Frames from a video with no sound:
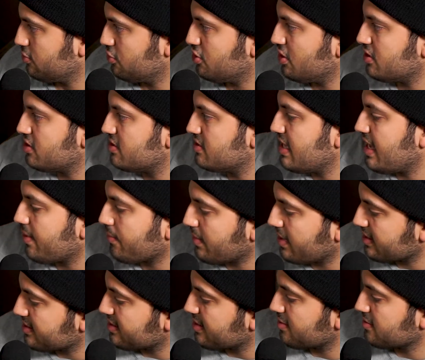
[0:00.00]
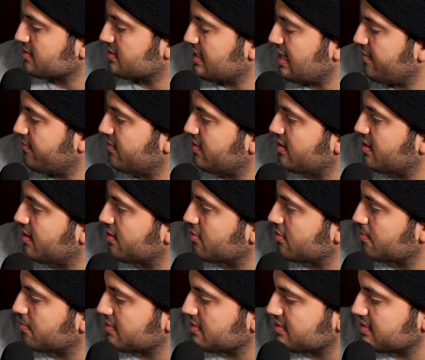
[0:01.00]
Just that right there,
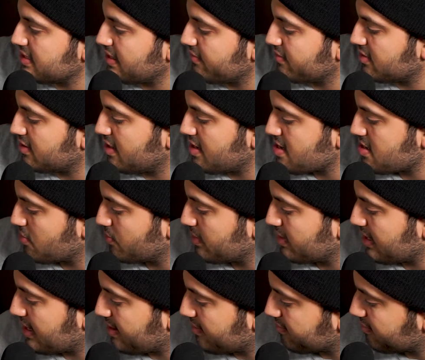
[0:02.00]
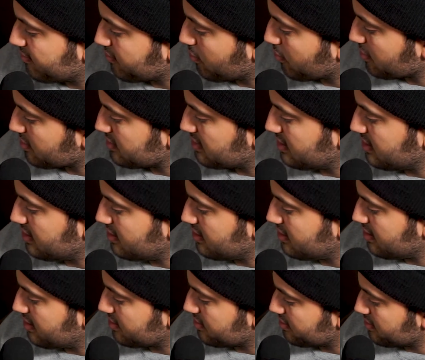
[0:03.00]
700 plus 700, we got
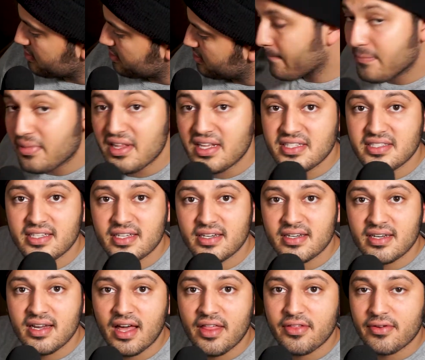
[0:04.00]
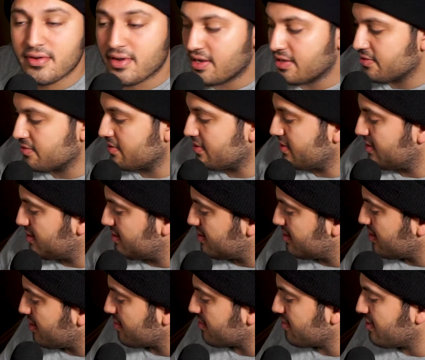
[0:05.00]
1,400 plus another 100 and
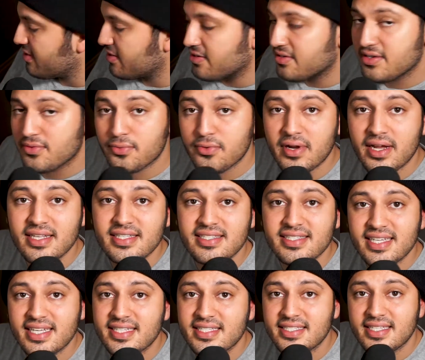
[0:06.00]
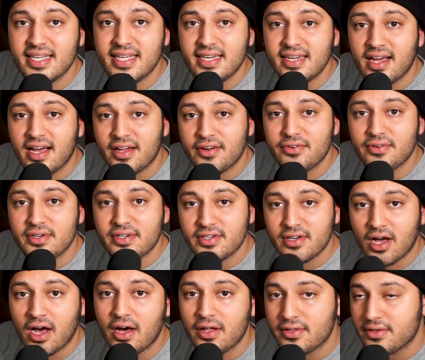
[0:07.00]
another 100. We're at
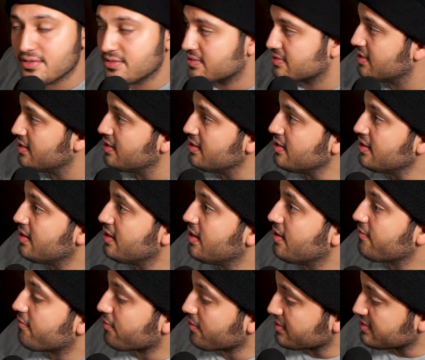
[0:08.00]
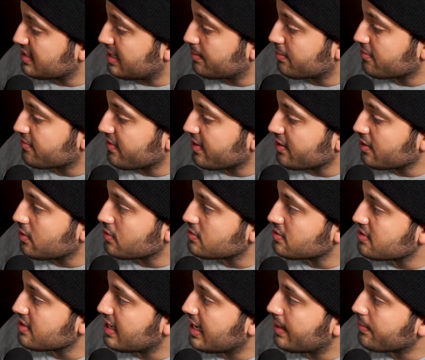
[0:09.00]
$1,600. For example, if I go
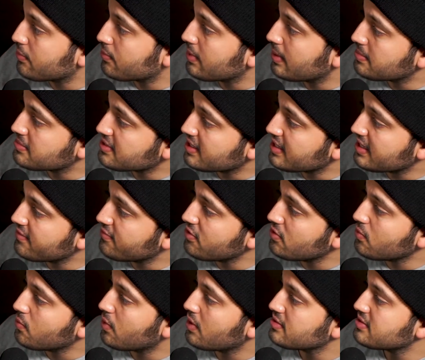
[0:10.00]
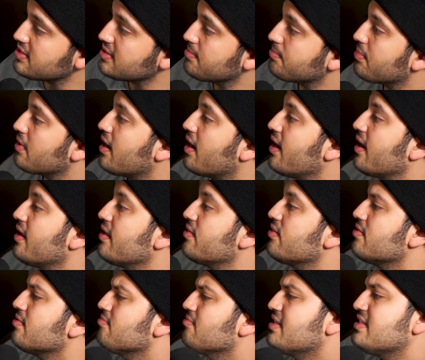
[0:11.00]
to the Apple website, if you want to buy,
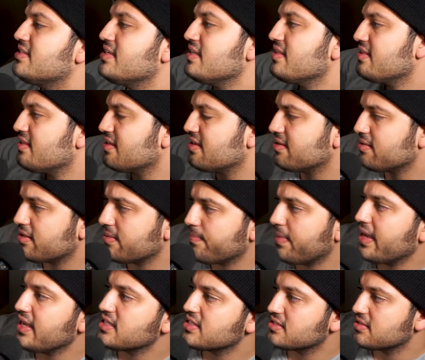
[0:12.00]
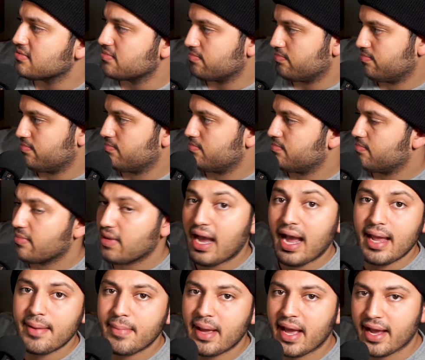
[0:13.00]
let's say the base
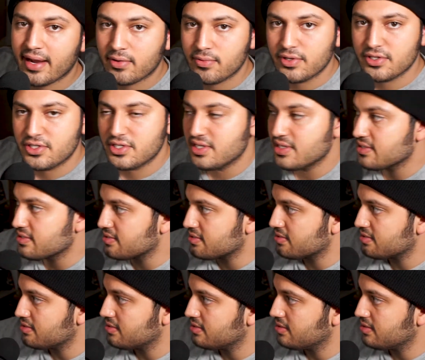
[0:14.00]
iMac, which is